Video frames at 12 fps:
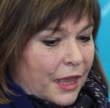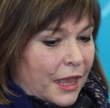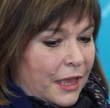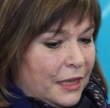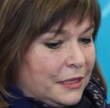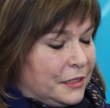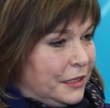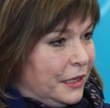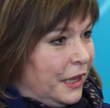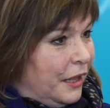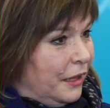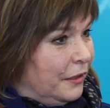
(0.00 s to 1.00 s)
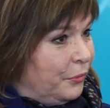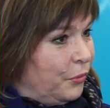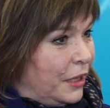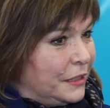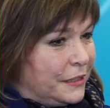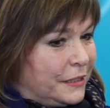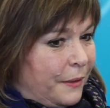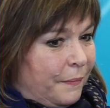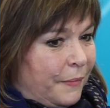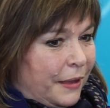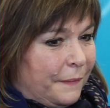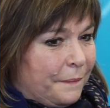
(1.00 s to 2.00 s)
AACL, runs
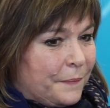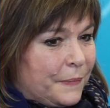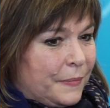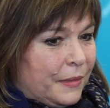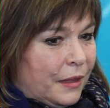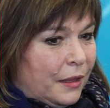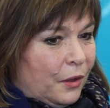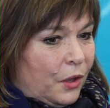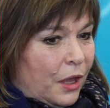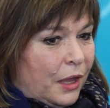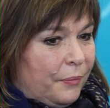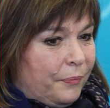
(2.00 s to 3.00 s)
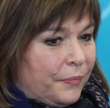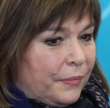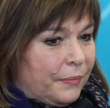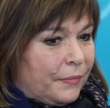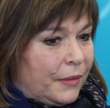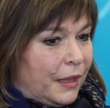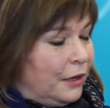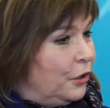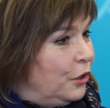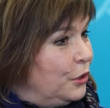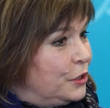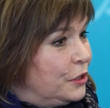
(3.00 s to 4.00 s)
some
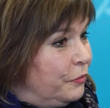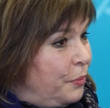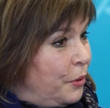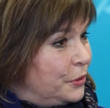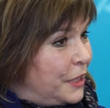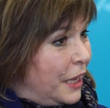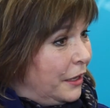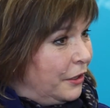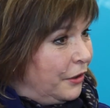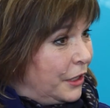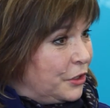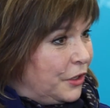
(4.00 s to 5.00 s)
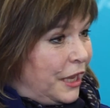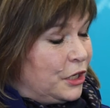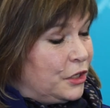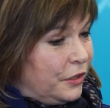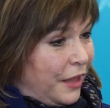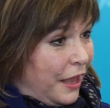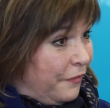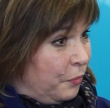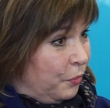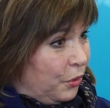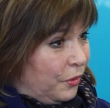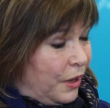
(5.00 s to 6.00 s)
inclusive post-secondary education. They have
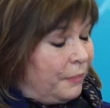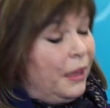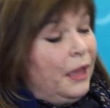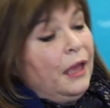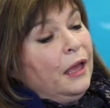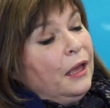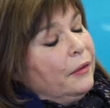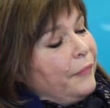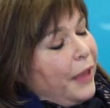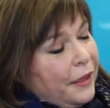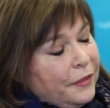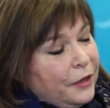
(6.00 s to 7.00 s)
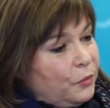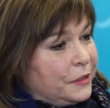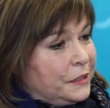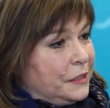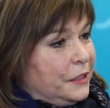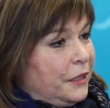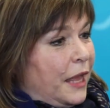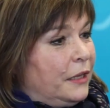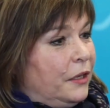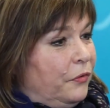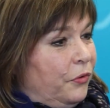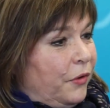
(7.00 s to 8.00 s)
a program. Anthony wasn't
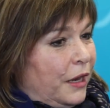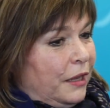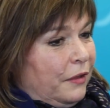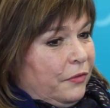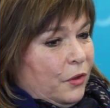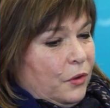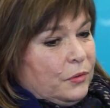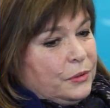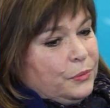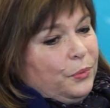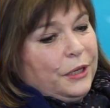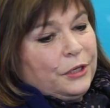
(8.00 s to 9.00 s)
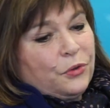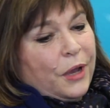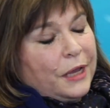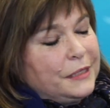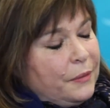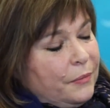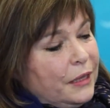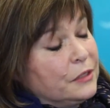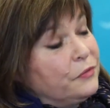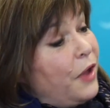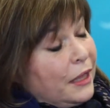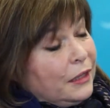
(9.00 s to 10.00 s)
selected for any of those. We tried something
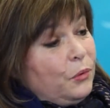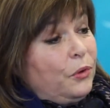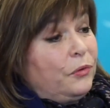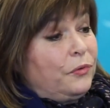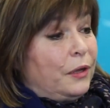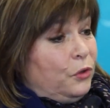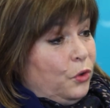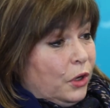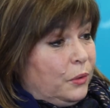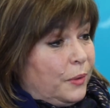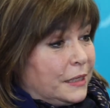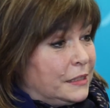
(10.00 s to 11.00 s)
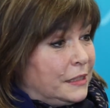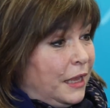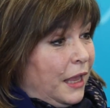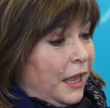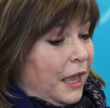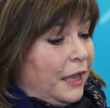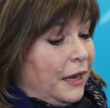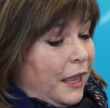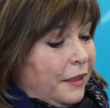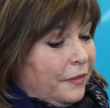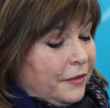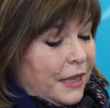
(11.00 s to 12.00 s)
else. Finally, we found Norquest, and
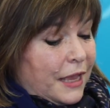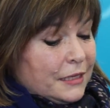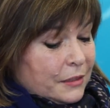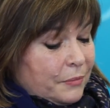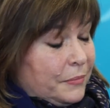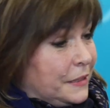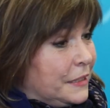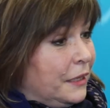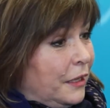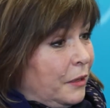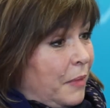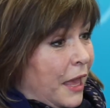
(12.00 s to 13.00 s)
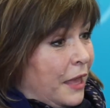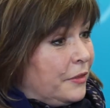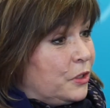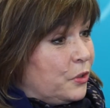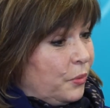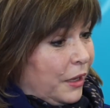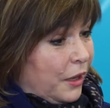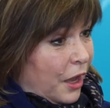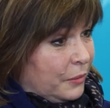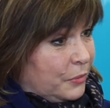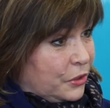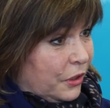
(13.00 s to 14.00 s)
Anthony has a skill in math, so we
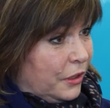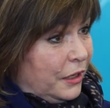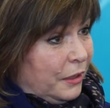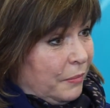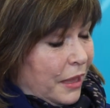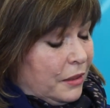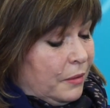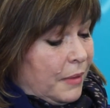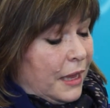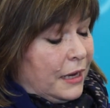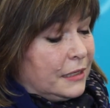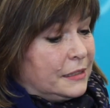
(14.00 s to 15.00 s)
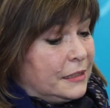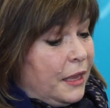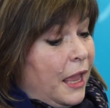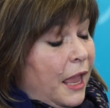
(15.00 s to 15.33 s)
got him started in mathematics.